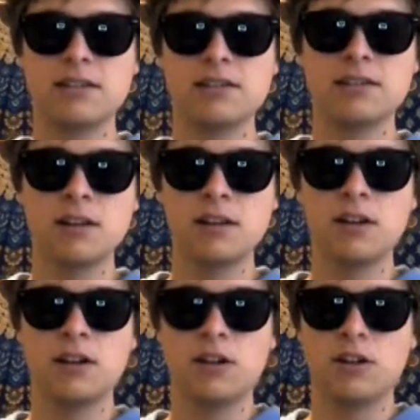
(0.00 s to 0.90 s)
us.
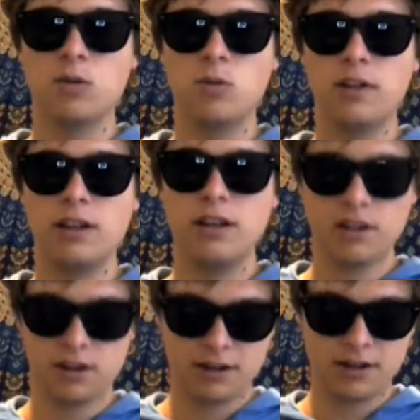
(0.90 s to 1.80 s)

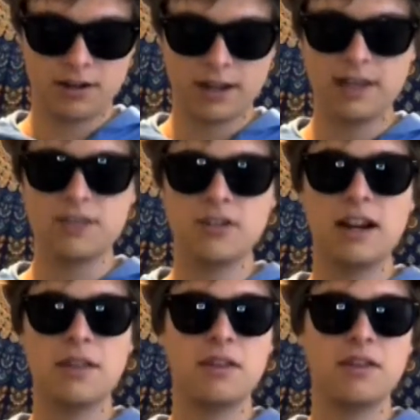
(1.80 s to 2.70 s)
We are here to answer
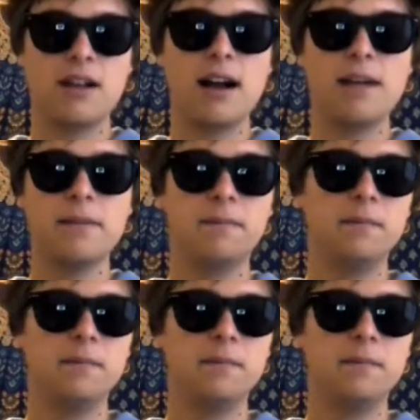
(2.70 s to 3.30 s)
anything you got.